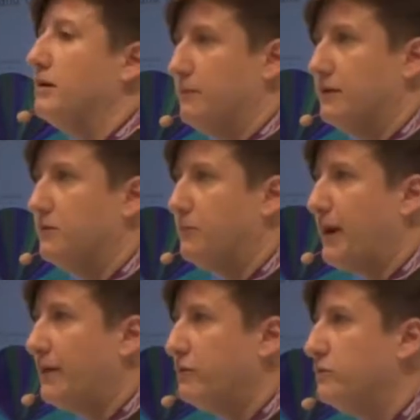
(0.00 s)
a limited
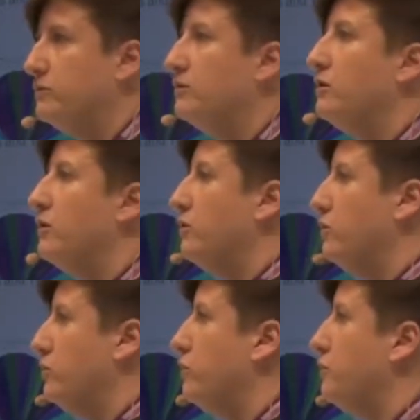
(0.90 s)
panel,
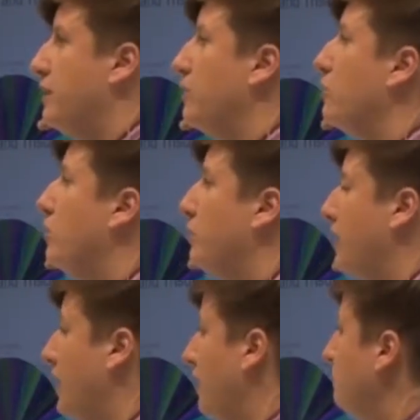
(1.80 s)
you think,
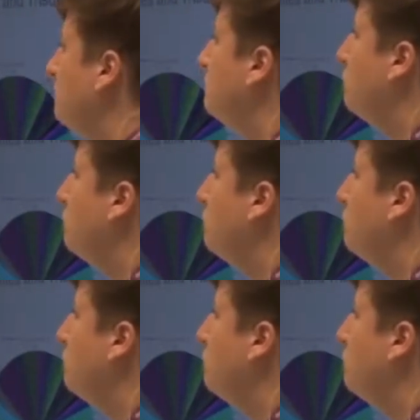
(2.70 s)
okay,